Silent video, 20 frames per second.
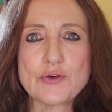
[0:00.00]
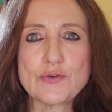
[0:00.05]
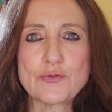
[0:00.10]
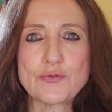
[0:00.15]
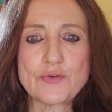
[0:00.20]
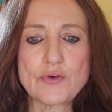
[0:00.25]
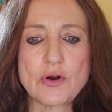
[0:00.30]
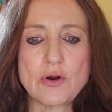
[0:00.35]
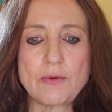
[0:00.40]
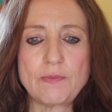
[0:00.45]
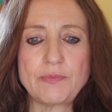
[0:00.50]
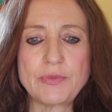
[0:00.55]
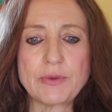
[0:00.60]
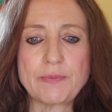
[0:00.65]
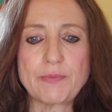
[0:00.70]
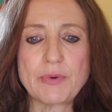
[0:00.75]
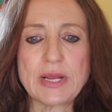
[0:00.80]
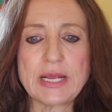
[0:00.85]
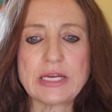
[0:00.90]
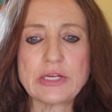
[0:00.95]
from the
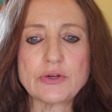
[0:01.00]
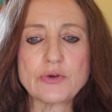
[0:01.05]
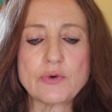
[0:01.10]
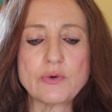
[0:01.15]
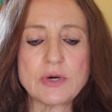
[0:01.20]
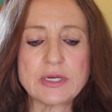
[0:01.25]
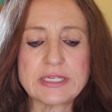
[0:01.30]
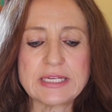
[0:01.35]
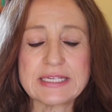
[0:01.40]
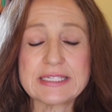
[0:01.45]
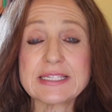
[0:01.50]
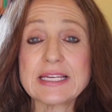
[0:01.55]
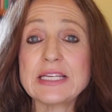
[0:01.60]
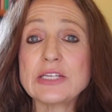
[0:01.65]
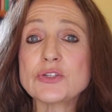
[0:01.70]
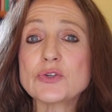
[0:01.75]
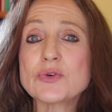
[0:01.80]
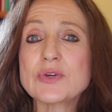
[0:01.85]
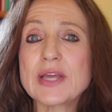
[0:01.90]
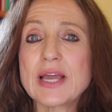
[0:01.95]
brain cortex
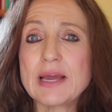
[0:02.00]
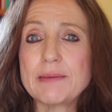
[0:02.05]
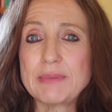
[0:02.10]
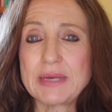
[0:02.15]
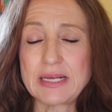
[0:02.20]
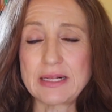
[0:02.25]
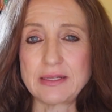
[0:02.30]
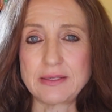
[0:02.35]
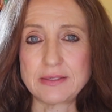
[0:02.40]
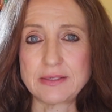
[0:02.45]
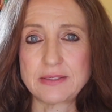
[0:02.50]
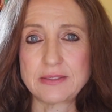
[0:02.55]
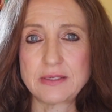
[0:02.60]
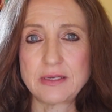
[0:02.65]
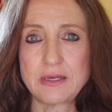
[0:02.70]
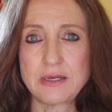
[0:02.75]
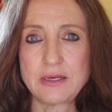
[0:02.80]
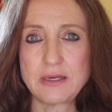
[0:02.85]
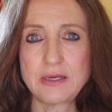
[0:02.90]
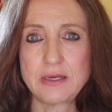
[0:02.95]
into chemicals,